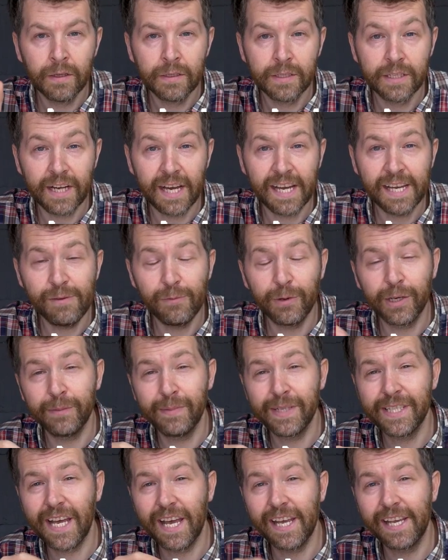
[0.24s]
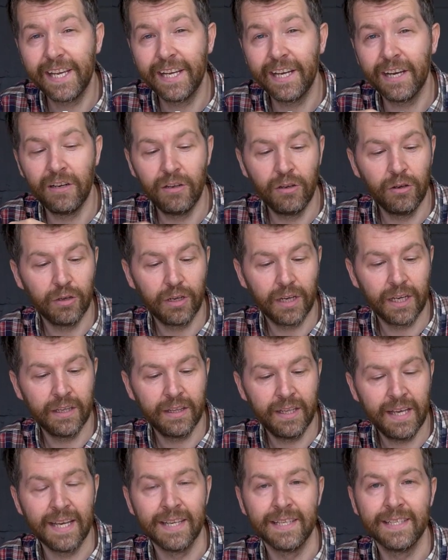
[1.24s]
Today we're going to be taking a look
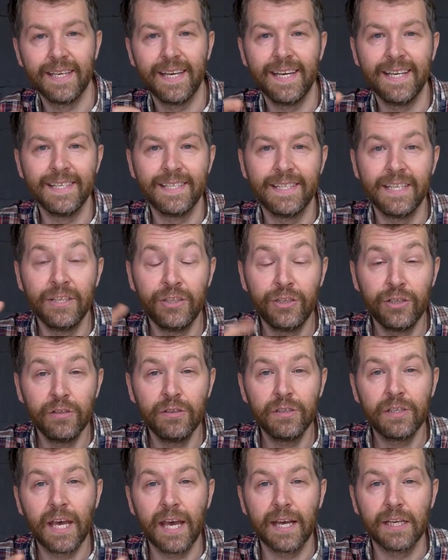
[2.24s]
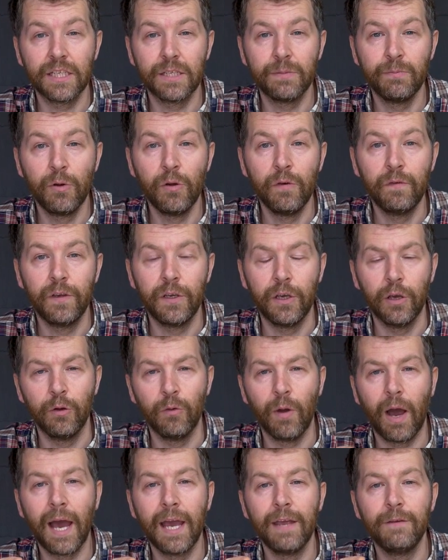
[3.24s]
at this. It's the Zhiyun Tech Smooth
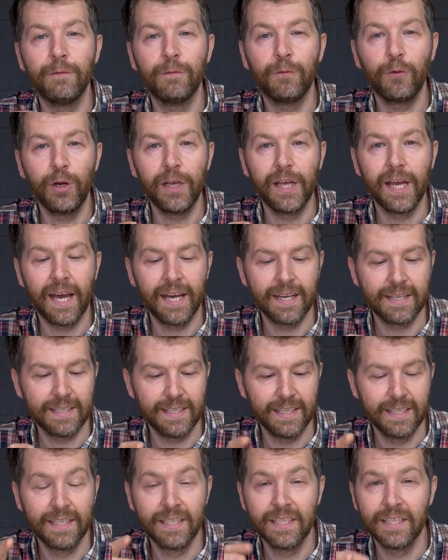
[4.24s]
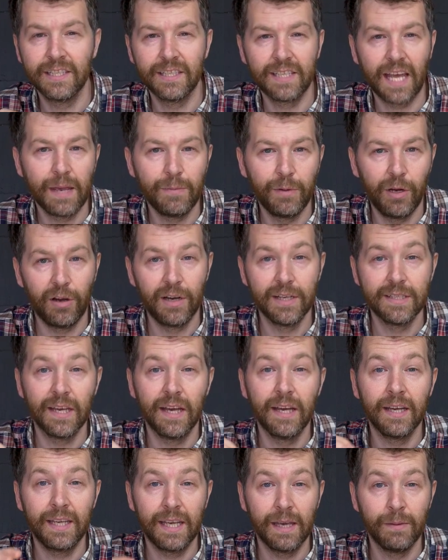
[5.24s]
Q, a 3-axis
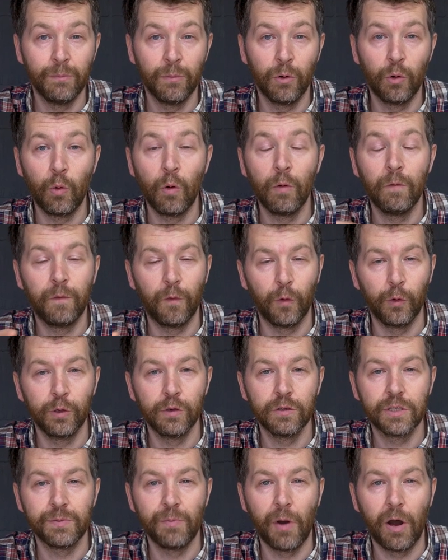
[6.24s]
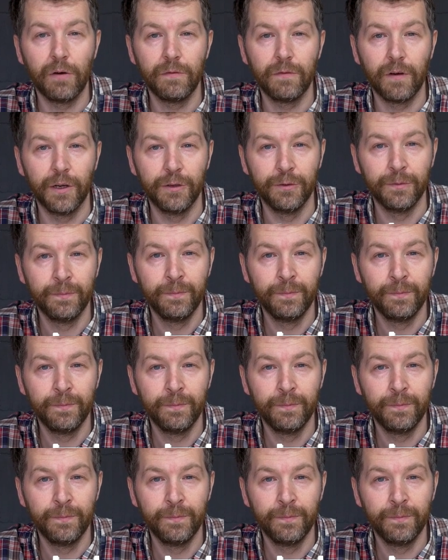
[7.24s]
stabilizer gimbal for your smartphone.